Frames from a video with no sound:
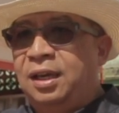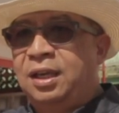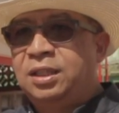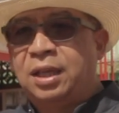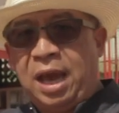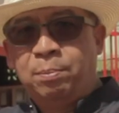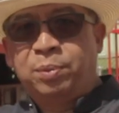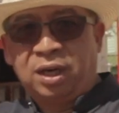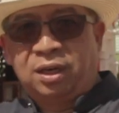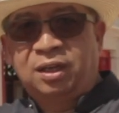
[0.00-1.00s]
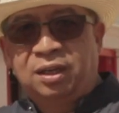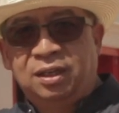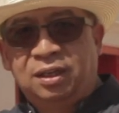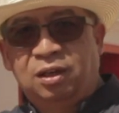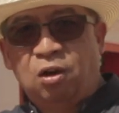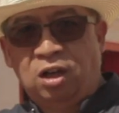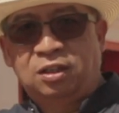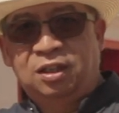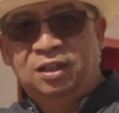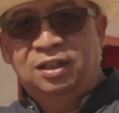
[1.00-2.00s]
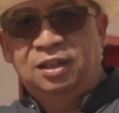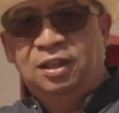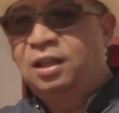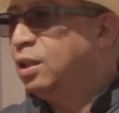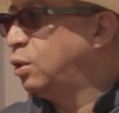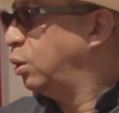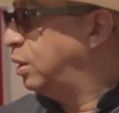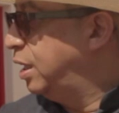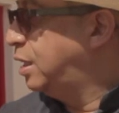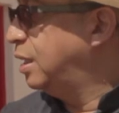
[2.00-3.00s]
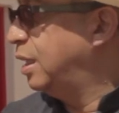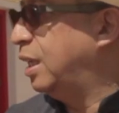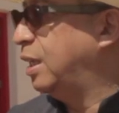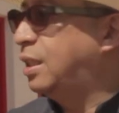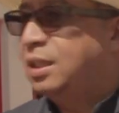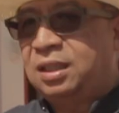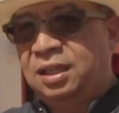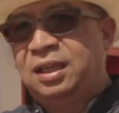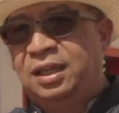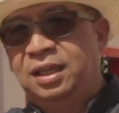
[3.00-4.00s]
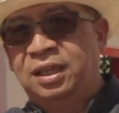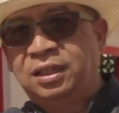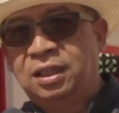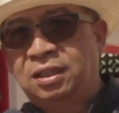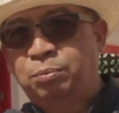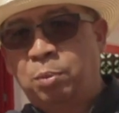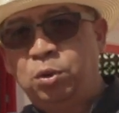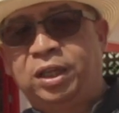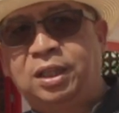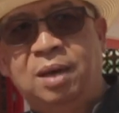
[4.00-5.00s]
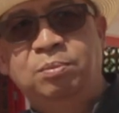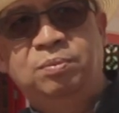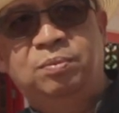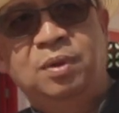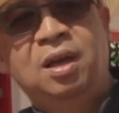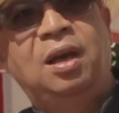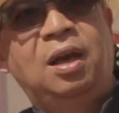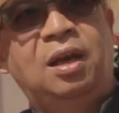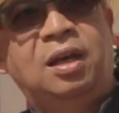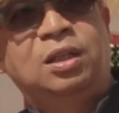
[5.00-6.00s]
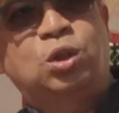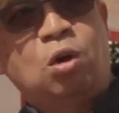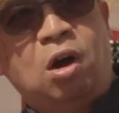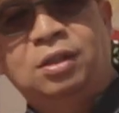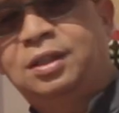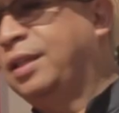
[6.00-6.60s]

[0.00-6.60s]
is the emperor god. So this is, in popular term, is called